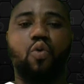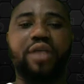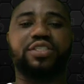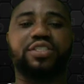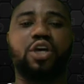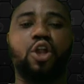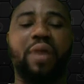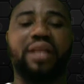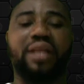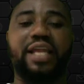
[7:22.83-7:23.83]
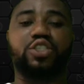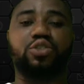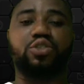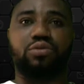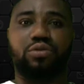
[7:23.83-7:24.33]
Question number
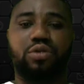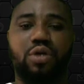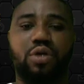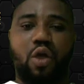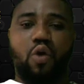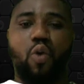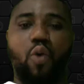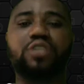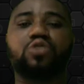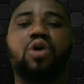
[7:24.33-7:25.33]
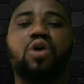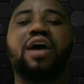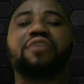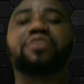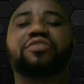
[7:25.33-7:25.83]
32. When
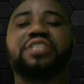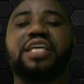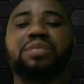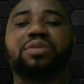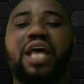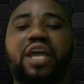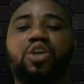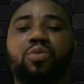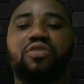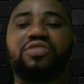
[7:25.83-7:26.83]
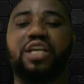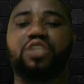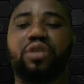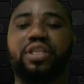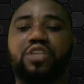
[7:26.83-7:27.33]
250 centimeter cube of
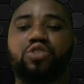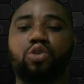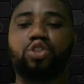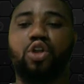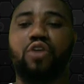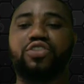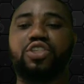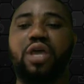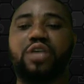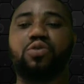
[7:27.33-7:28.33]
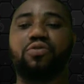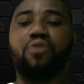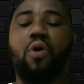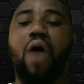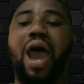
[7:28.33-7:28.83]
saturated solution of
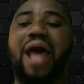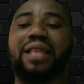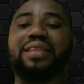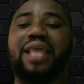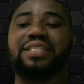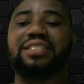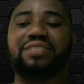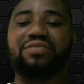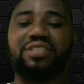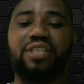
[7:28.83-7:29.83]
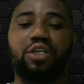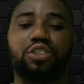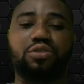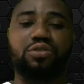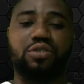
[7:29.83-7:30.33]
CuSO4 at 30 degrees
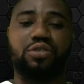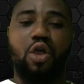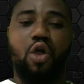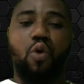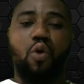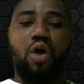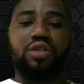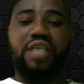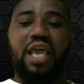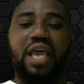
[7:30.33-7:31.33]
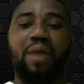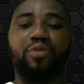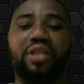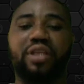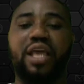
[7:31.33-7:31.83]
Celsius was
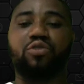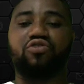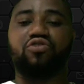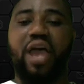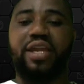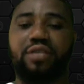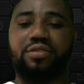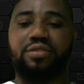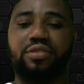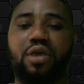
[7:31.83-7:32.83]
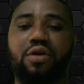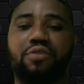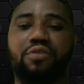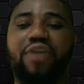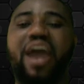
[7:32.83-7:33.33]
evaporated to dryness,
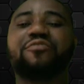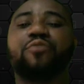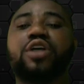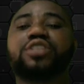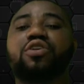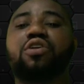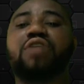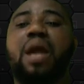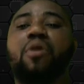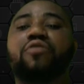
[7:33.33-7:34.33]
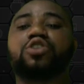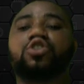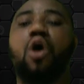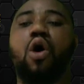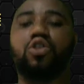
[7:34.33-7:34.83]
5.0 gram of the
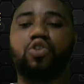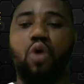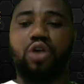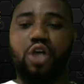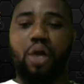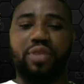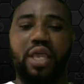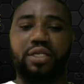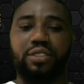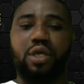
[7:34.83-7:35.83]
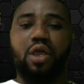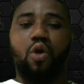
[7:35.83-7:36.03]
salt was obtained.